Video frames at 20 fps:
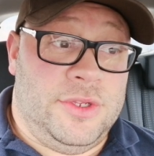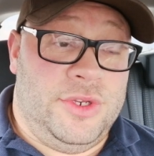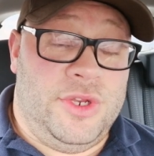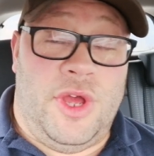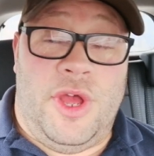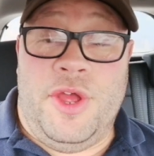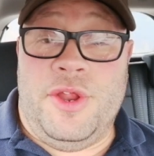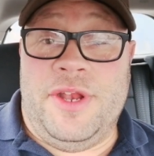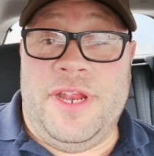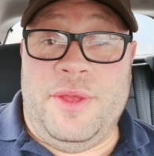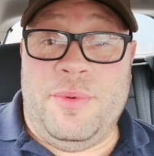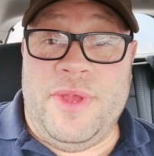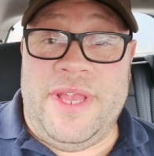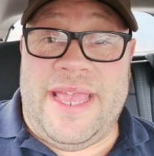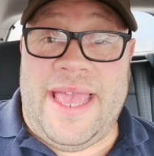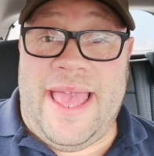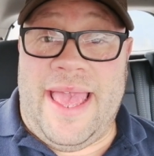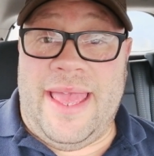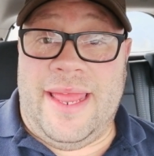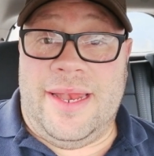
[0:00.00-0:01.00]
not only are we
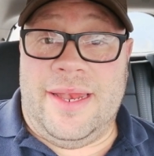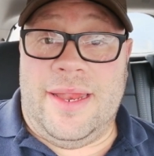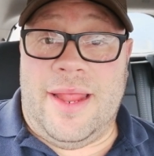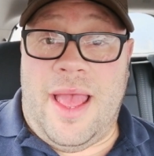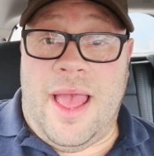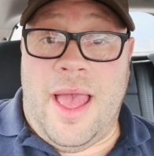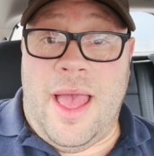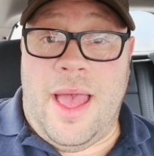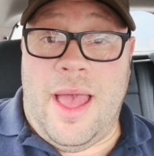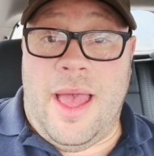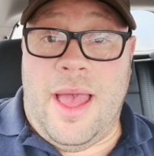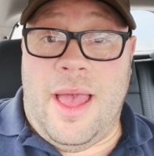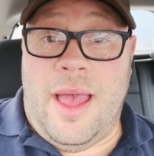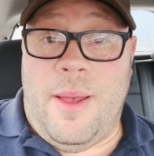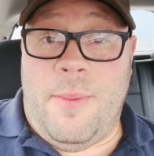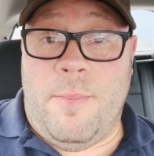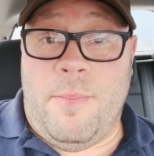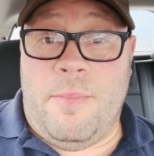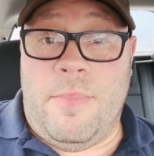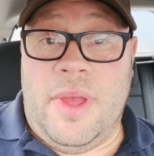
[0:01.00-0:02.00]
getting
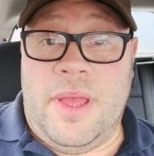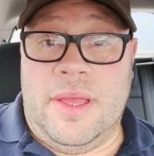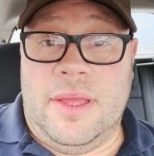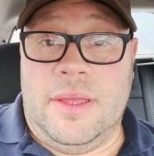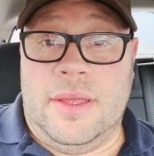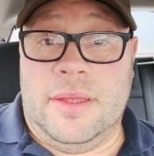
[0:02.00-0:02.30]
um,